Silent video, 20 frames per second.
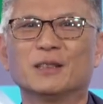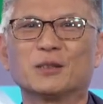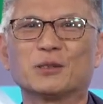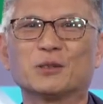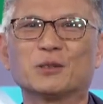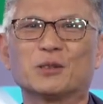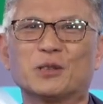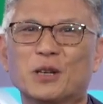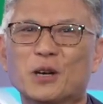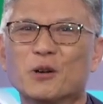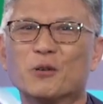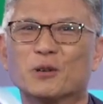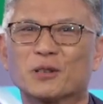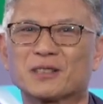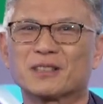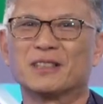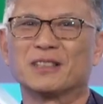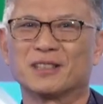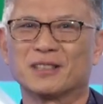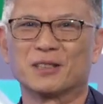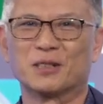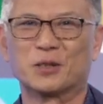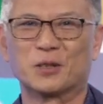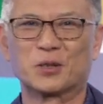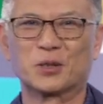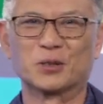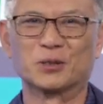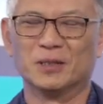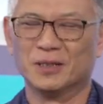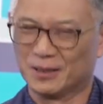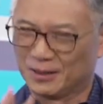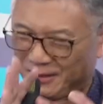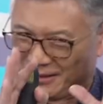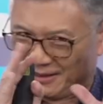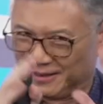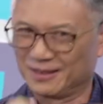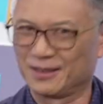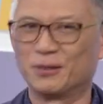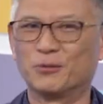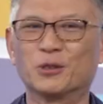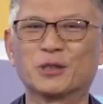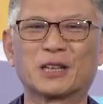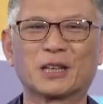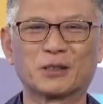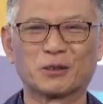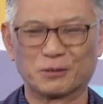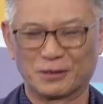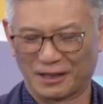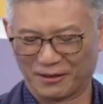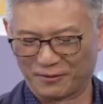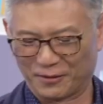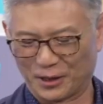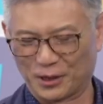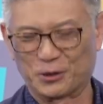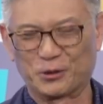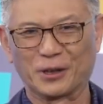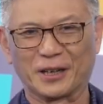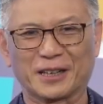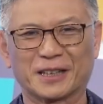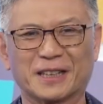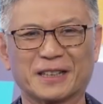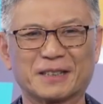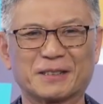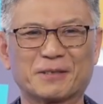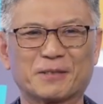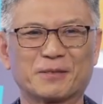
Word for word: to deal with this issue. We'll get to that very quick.